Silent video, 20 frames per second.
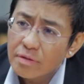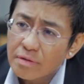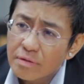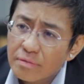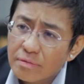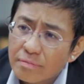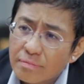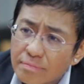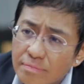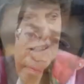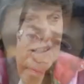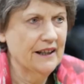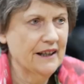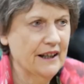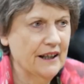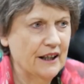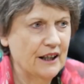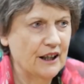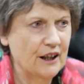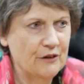Firstly,
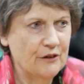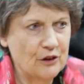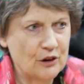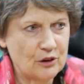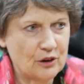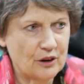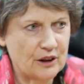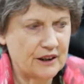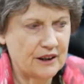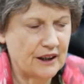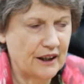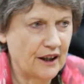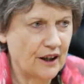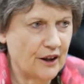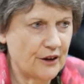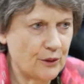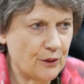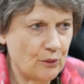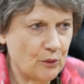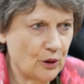if you look at
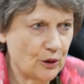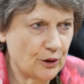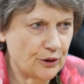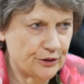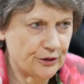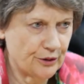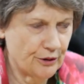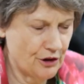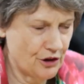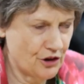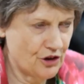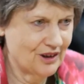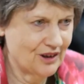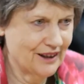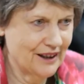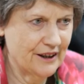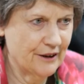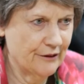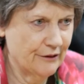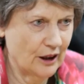how the world
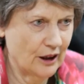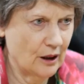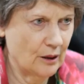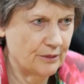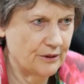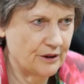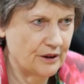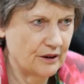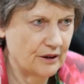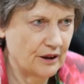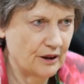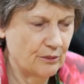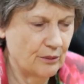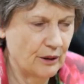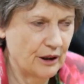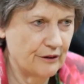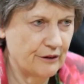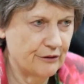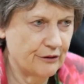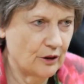traditionally developed, it
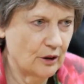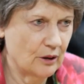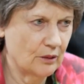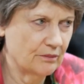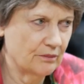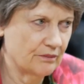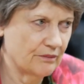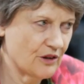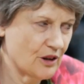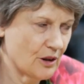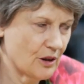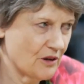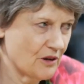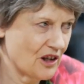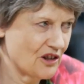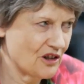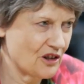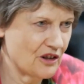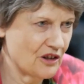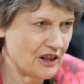went from
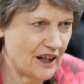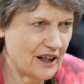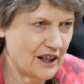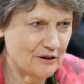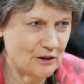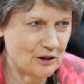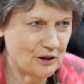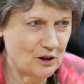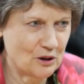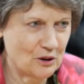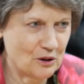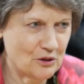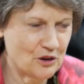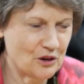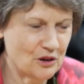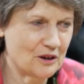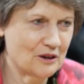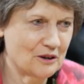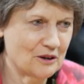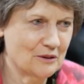subsistence
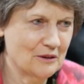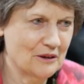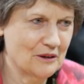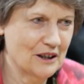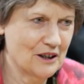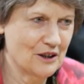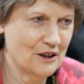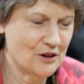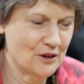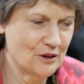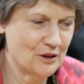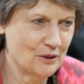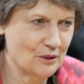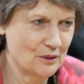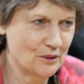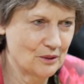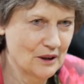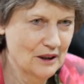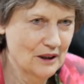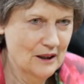agriculture
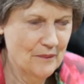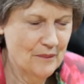into